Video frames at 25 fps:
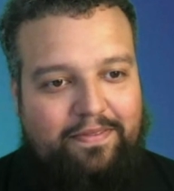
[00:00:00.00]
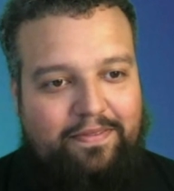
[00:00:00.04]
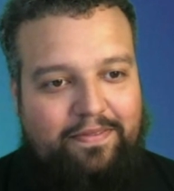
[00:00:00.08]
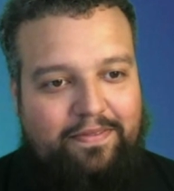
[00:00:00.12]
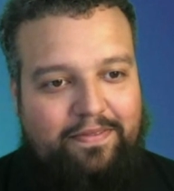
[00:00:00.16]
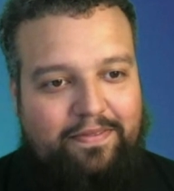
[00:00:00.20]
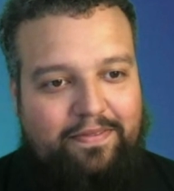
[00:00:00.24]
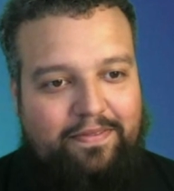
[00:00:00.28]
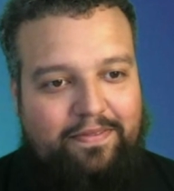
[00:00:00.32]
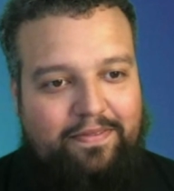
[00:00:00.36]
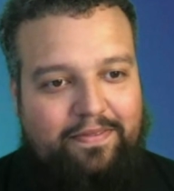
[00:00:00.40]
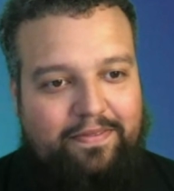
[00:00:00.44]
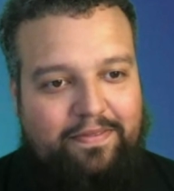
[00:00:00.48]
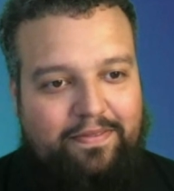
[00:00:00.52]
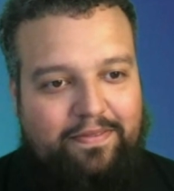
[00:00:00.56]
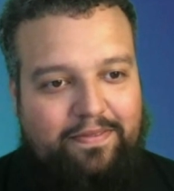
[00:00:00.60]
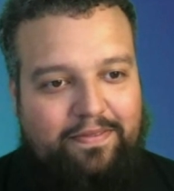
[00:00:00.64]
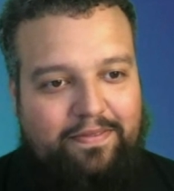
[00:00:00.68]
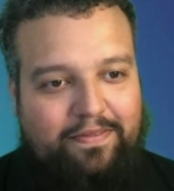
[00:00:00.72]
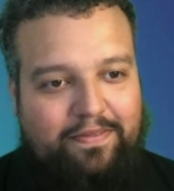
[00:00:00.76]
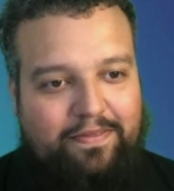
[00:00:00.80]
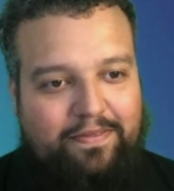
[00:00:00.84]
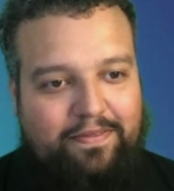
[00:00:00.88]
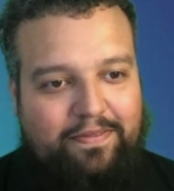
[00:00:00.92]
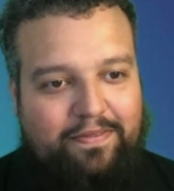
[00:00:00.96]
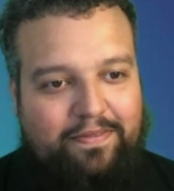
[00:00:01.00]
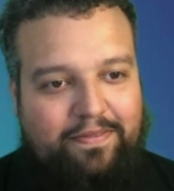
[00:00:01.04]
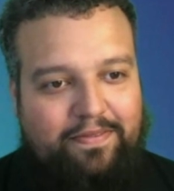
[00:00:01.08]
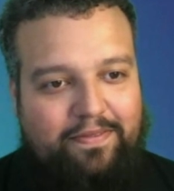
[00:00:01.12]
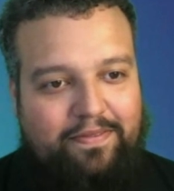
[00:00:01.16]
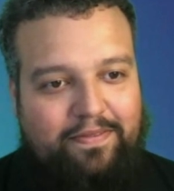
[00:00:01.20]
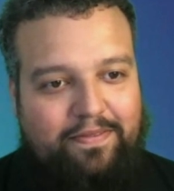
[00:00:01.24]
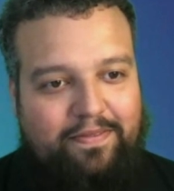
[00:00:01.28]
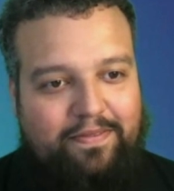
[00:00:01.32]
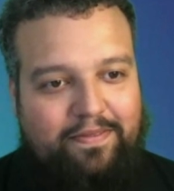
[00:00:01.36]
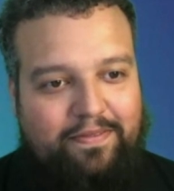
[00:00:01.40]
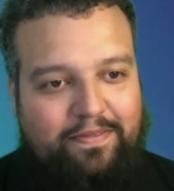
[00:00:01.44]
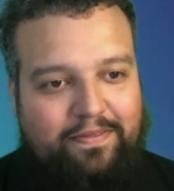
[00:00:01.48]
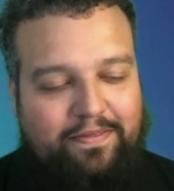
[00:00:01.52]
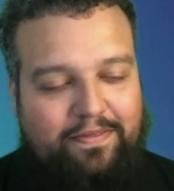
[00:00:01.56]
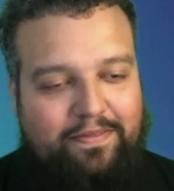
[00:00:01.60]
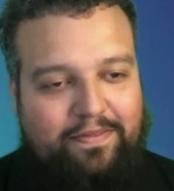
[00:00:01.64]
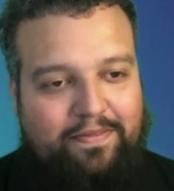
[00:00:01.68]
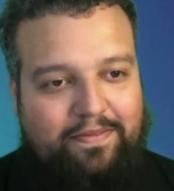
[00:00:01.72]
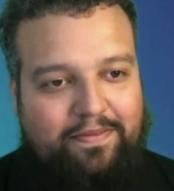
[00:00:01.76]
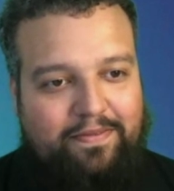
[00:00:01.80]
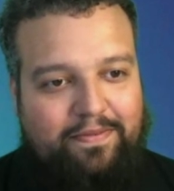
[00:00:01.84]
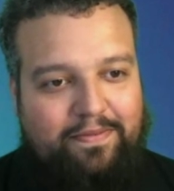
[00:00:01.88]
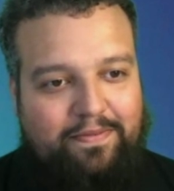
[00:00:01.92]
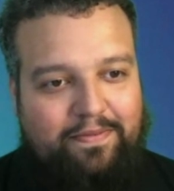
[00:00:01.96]

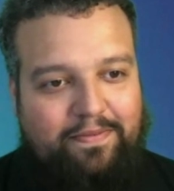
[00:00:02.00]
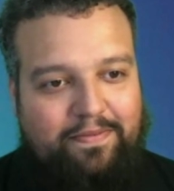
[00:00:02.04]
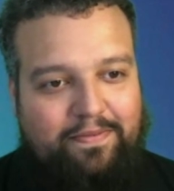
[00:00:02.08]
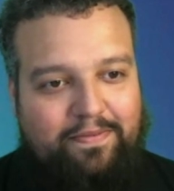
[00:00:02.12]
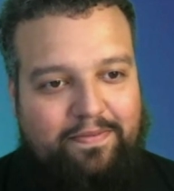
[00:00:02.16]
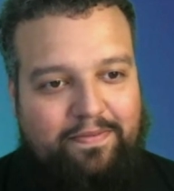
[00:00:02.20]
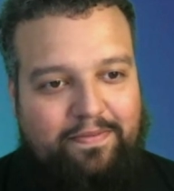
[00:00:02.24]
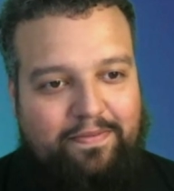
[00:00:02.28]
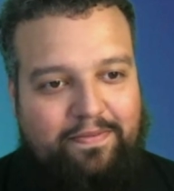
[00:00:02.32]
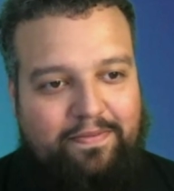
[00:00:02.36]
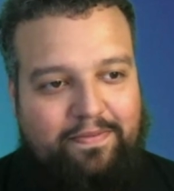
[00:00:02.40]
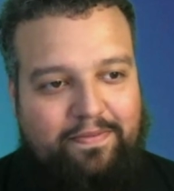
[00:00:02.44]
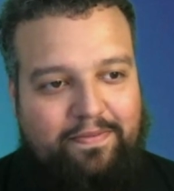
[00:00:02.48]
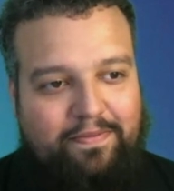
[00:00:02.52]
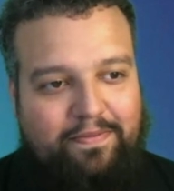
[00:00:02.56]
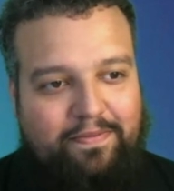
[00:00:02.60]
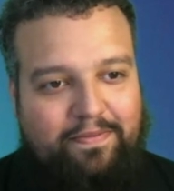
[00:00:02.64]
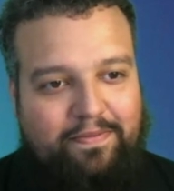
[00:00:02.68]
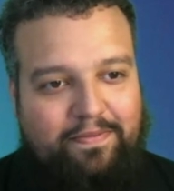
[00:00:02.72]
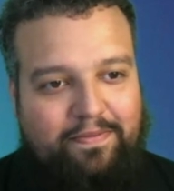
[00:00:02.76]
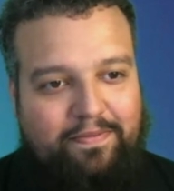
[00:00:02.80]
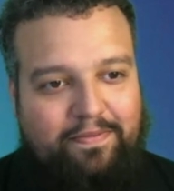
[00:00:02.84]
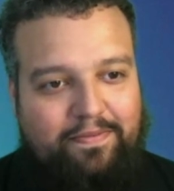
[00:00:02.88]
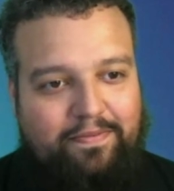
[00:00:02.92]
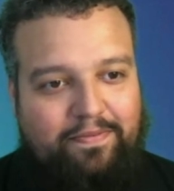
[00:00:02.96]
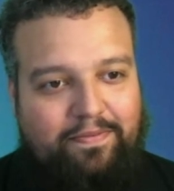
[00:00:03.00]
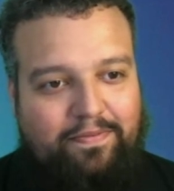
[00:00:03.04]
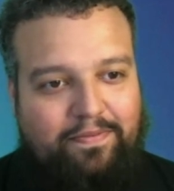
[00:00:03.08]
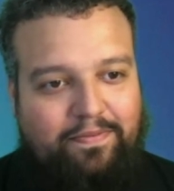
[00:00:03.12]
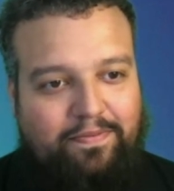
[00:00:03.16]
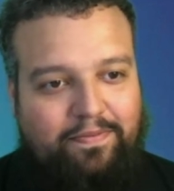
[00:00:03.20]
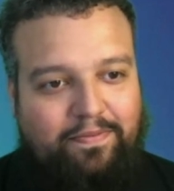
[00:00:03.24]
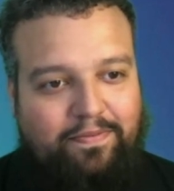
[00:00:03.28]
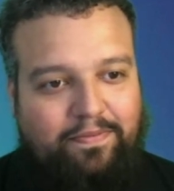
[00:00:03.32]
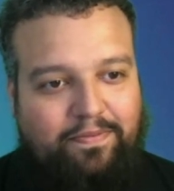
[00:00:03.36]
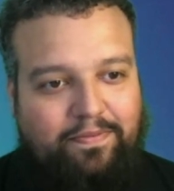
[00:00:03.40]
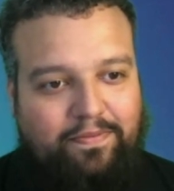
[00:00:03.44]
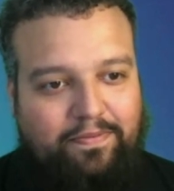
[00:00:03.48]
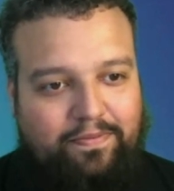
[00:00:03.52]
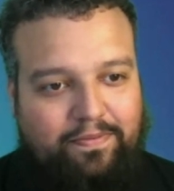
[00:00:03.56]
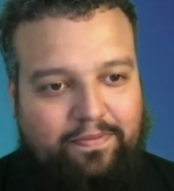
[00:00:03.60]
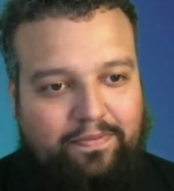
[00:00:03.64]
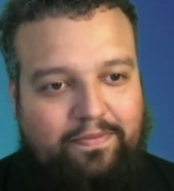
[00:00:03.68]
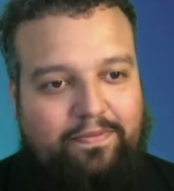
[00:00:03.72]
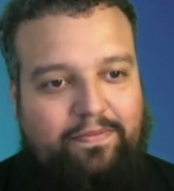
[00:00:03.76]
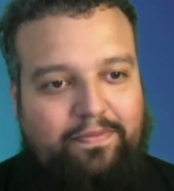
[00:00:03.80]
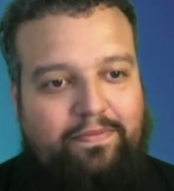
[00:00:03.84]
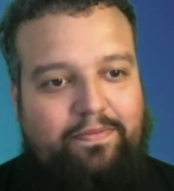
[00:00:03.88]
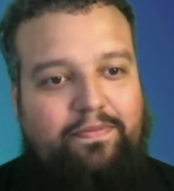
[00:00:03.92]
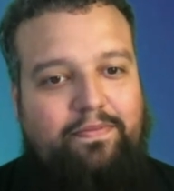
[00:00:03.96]

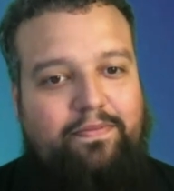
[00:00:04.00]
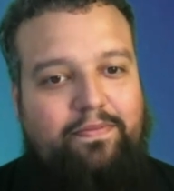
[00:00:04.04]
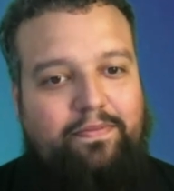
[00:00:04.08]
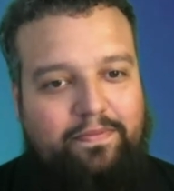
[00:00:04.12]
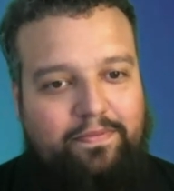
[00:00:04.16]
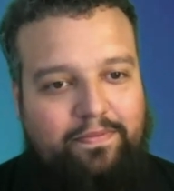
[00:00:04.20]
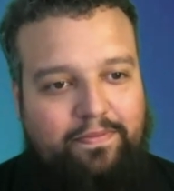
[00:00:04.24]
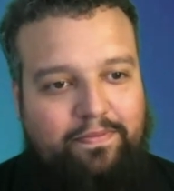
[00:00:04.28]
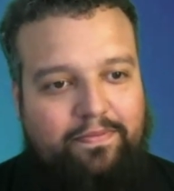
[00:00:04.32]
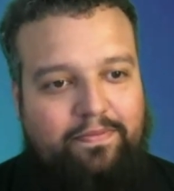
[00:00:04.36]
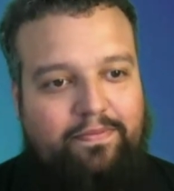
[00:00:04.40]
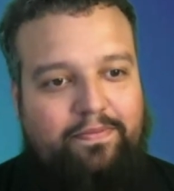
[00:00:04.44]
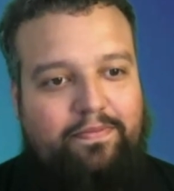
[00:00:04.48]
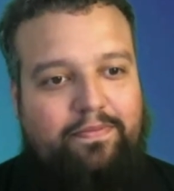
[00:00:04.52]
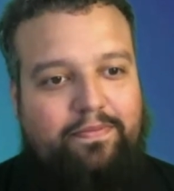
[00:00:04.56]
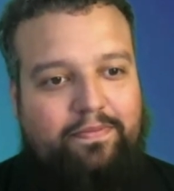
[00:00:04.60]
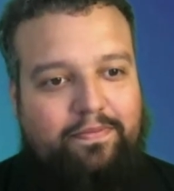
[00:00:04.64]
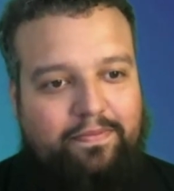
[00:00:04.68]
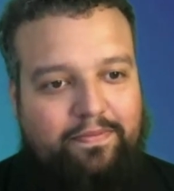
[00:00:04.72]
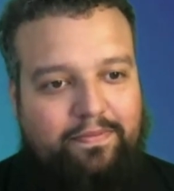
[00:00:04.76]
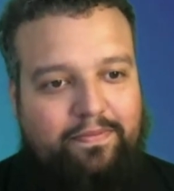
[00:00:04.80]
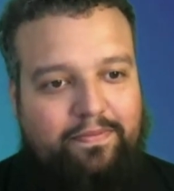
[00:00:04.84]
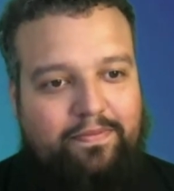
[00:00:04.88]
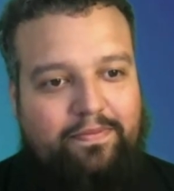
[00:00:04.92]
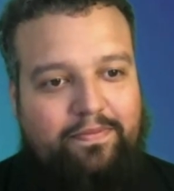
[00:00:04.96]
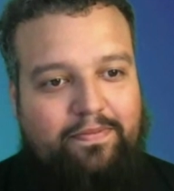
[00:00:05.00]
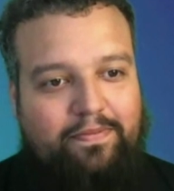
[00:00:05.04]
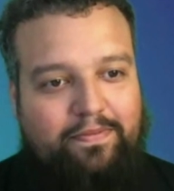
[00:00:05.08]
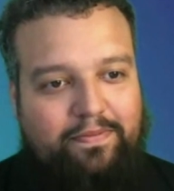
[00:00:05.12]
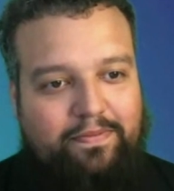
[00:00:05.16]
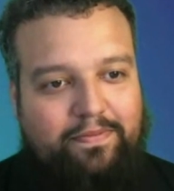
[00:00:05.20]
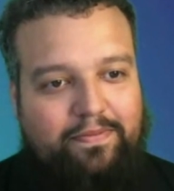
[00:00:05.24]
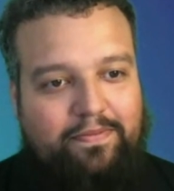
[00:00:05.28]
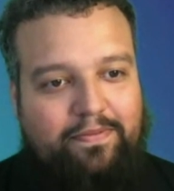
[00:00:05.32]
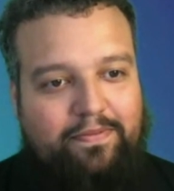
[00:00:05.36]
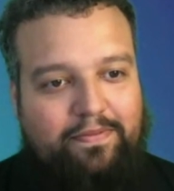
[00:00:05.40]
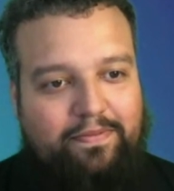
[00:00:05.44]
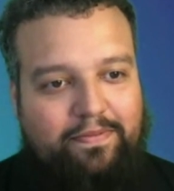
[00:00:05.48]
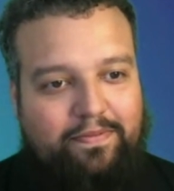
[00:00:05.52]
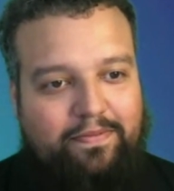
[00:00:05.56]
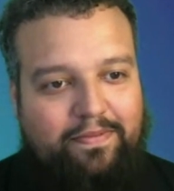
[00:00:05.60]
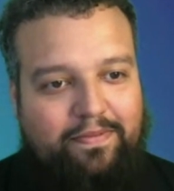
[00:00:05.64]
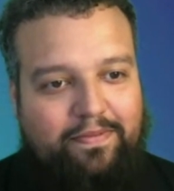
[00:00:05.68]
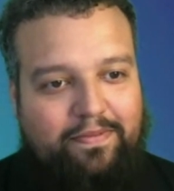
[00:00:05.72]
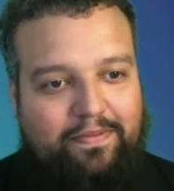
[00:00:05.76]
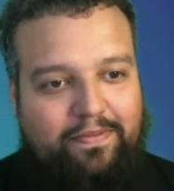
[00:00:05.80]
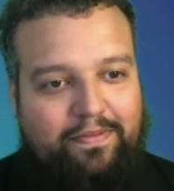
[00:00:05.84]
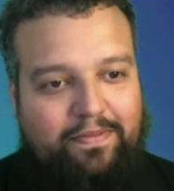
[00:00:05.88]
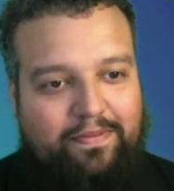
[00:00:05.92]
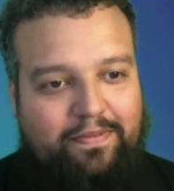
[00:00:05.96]

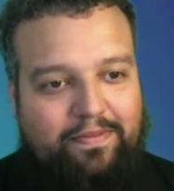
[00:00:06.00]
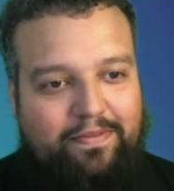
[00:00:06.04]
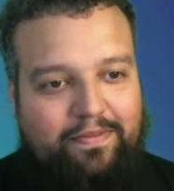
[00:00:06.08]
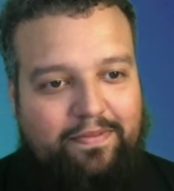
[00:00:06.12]
No words are spoken by the person on screen.